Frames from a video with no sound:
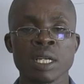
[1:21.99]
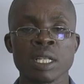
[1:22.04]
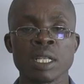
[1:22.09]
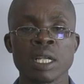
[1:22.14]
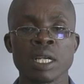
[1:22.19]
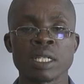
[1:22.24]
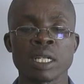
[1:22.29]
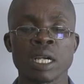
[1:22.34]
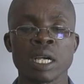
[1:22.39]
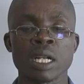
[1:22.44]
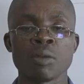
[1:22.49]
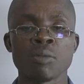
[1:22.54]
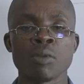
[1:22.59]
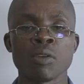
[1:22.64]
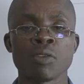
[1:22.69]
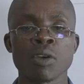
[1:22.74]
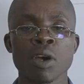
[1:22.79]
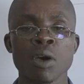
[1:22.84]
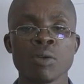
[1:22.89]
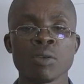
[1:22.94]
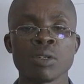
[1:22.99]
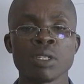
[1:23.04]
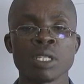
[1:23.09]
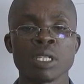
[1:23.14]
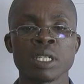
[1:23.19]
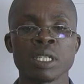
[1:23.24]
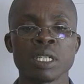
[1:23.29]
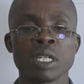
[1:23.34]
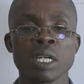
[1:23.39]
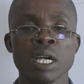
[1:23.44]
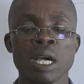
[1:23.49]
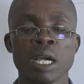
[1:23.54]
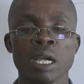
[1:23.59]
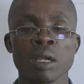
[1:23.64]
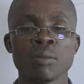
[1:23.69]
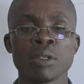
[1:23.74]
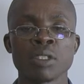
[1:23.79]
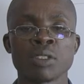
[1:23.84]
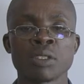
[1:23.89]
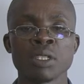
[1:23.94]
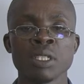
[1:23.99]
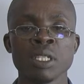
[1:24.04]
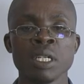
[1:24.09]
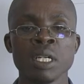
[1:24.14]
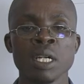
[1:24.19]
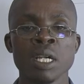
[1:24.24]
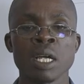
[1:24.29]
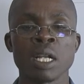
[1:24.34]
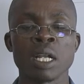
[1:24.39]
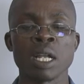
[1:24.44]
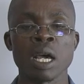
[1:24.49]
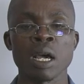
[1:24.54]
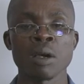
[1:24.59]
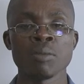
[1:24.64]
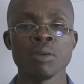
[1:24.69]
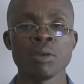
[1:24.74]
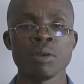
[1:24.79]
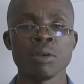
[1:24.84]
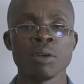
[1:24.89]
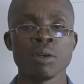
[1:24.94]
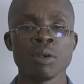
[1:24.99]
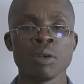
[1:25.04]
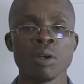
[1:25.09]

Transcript: that can be found in a chemistry lab?